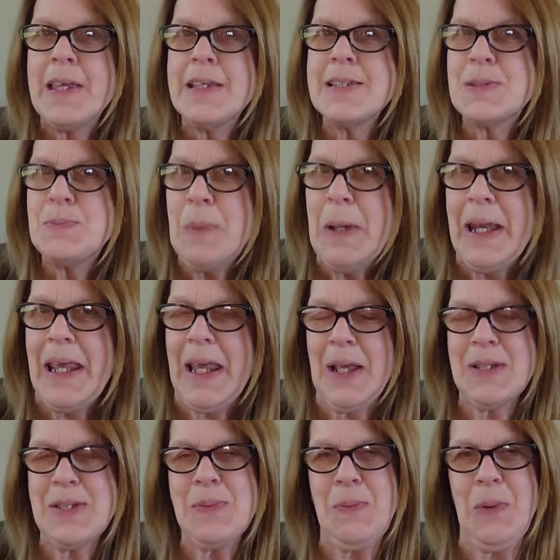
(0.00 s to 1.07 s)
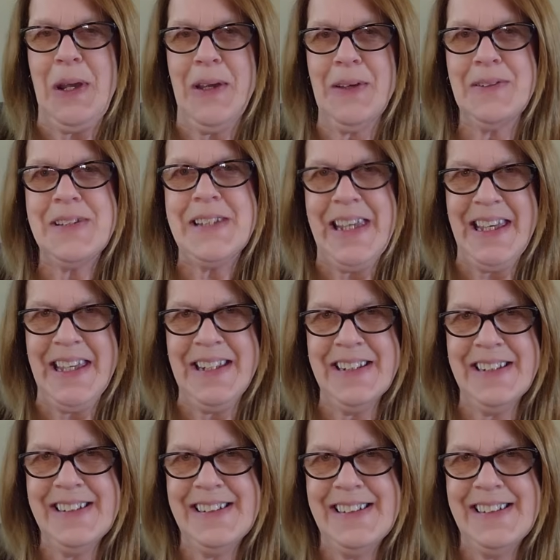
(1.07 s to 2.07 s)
spinning sprinkled in.